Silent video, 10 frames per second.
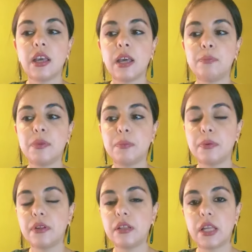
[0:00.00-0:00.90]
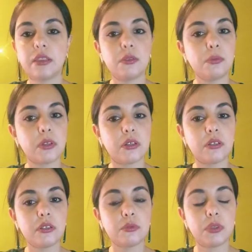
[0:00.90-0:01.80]
at people, at the
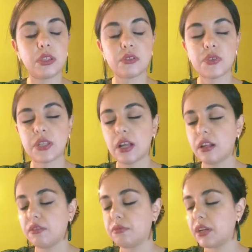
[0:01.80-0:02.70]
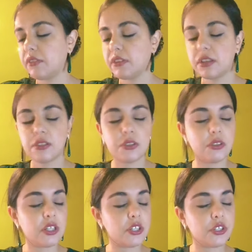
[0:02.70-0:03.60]
world, with yourself, whatever it is
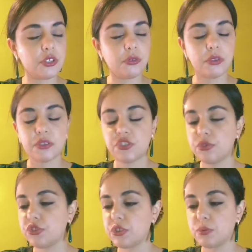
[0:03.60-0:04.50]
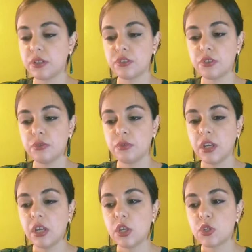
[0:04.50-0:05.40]
your issue, or do you just want to
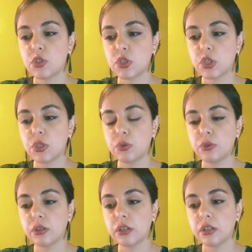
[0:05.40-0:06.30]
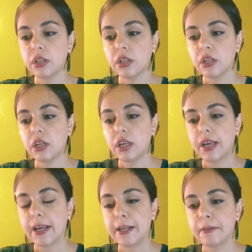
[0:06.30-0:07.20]
secure
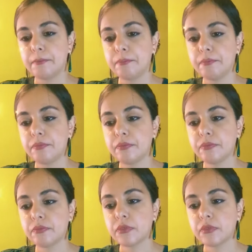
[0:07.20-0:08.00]
um,